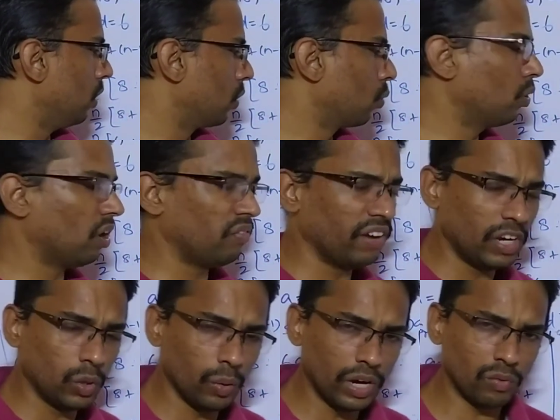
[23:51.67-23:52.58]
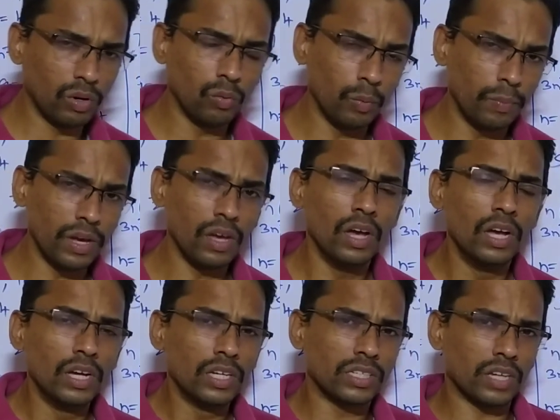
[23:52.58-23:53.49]
root of 8281 would be
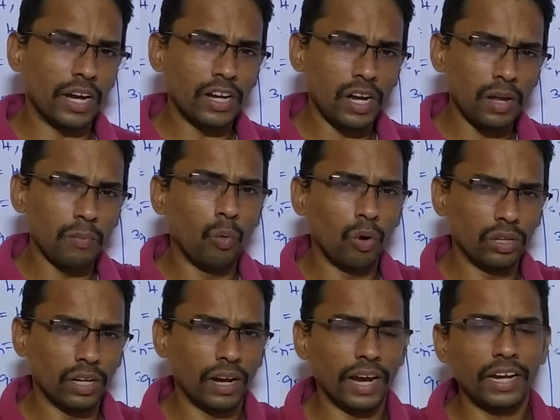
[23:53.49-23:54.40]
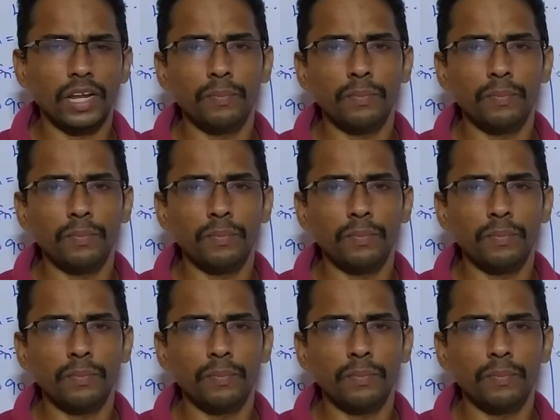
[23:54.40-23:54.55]
slightly more than 90,